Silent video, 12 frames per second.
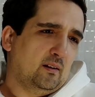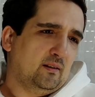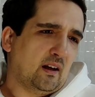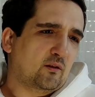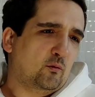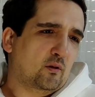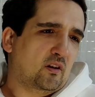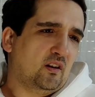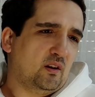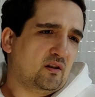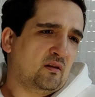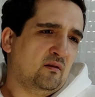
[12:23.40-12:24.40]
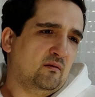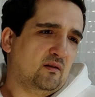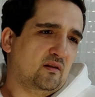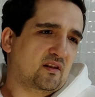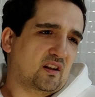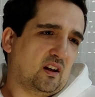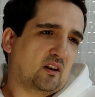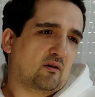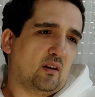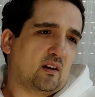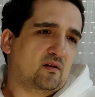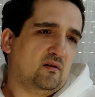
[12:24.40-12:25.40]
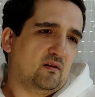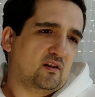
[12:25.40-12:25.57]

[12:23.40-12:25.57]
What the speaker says: Network Edition, the CD Collection,